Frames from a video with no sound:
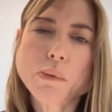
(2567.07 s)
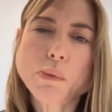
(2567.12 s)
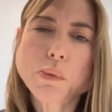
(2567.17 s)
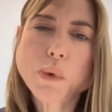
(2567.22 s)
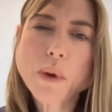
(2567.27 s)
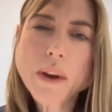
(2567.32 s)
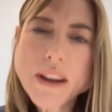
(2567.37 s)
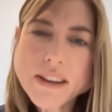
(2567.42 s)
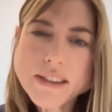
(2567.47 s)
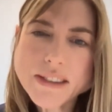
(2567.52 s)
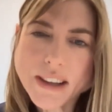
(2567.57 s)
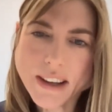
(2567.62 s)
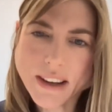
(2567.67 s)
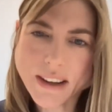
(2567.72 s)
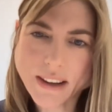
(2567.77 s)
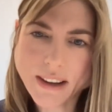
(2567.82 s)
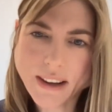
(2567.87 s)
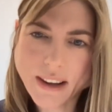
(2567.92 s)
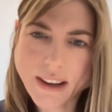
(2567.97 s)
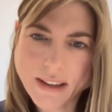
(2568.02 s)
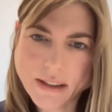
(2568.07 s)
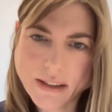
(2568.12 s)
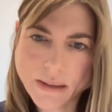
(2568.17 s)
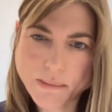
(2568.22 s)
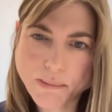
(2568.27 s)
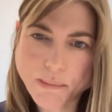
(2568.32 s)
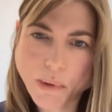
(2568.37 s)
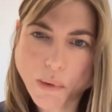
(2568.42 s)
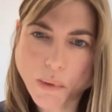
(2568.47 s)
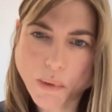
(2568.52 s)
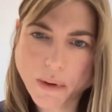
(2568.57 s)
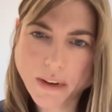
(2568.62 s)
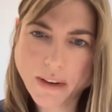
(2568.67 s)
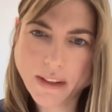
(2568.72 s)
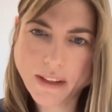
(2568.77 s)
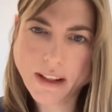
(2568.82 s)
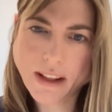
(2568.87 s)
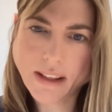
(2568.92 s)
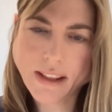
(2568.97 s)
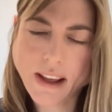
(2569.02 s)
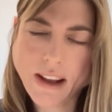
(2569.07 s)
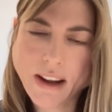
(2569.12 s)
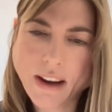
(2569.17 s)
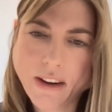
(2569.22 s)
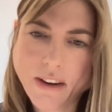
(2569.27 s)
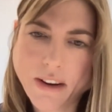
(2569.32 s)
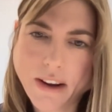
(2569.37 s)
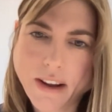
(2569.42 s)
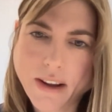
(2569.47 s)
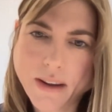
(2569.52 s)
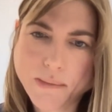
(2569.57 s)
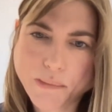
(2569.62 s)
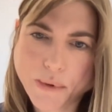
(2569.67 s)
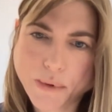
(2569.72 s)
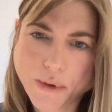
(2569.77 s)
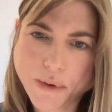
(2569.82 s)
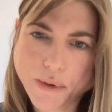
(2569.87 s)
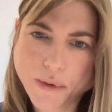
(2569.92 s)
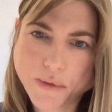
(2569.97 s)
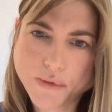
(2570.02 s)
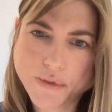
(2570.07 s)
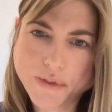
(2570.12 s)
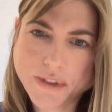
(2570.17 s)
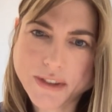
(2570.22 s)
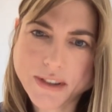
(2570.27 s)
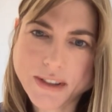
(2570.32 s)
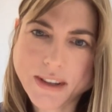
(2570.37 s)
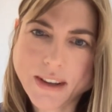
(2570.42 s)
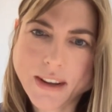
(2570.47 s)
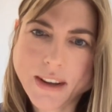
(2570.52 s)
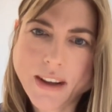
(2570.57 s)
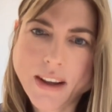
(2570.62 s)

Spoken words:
reason it's important that area improves.